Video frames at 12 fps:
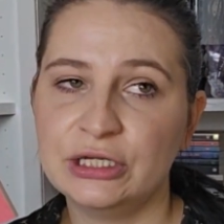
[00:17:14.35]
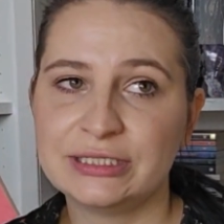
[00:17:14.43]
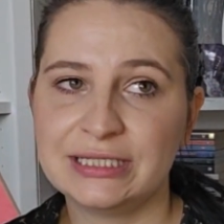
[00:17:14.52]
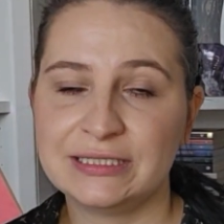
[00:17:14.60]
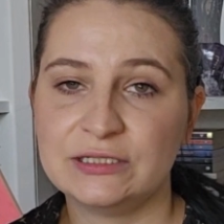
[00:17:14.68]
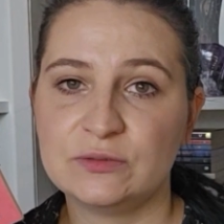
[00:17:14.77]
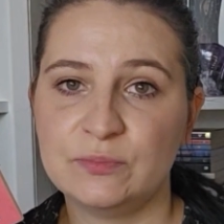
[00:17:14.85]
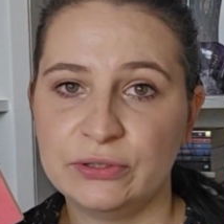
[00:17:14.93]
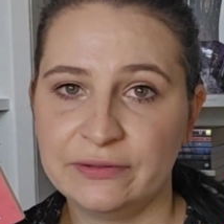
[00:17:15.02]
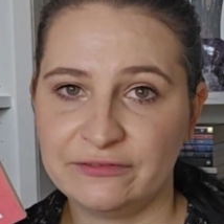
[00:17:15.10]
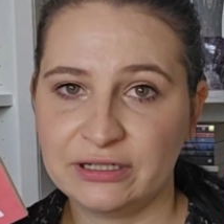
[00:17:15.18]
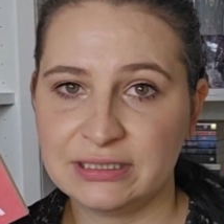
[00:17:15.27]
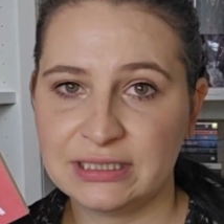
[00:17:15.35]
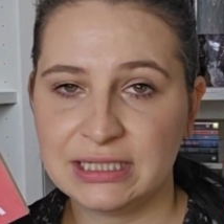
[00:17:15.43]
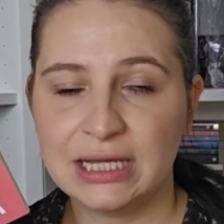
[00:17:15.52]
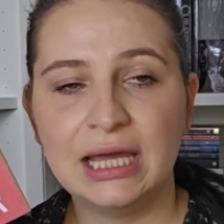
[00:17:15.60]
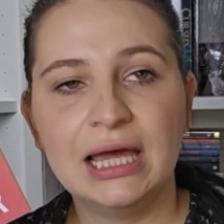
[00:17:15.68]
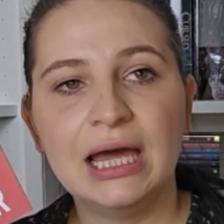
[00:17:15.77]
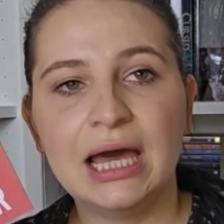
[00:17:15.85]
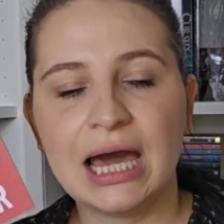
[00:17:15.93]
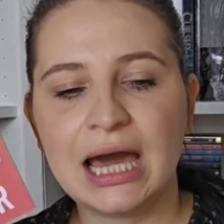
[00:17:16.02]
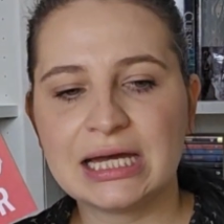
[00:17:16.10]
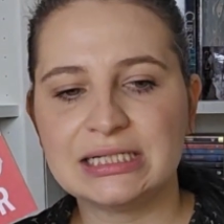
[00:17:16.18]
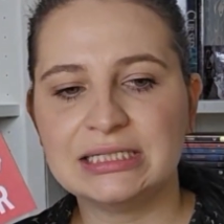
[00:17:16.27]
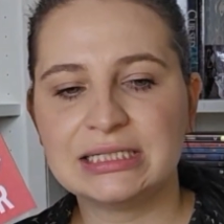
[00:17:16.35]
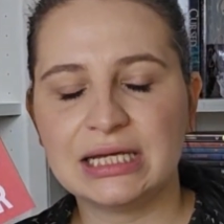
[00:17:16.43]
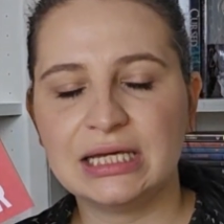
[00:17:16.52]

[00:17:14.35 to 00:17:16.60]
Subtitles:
sister's boyfriend. And